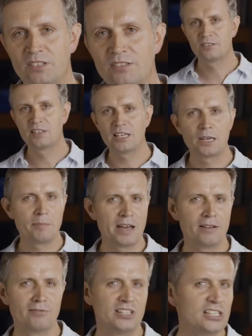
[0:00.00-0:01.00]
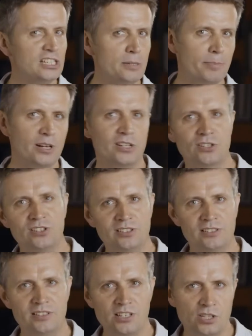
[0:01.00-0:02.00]
Think about Disney Plus,
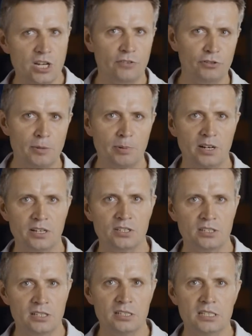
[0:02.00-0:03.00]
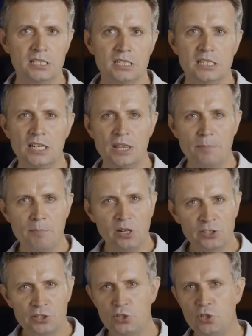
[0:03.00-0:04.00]
Discovery Plus, and the
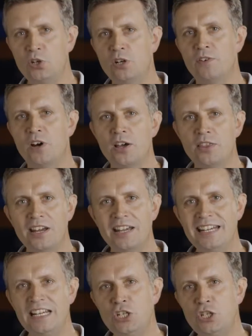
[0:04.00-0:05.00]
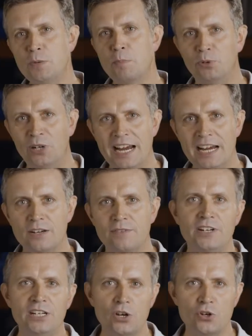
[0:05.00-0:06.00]
multitude of other niche brand
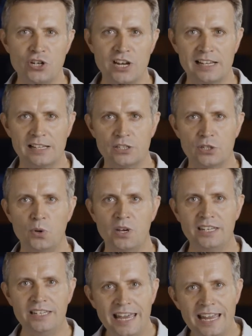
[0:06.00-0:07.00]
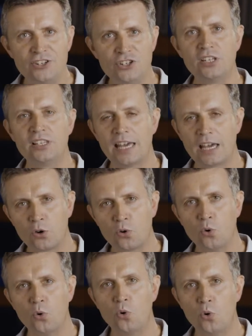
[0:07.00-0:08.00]
video channels who are engaging their
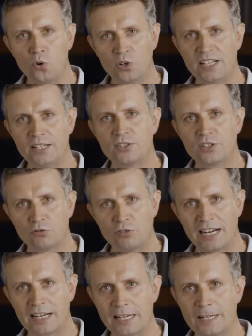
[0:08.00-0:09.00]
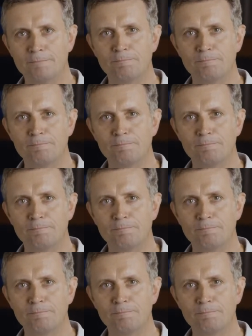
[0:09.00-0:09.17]
core audience directly.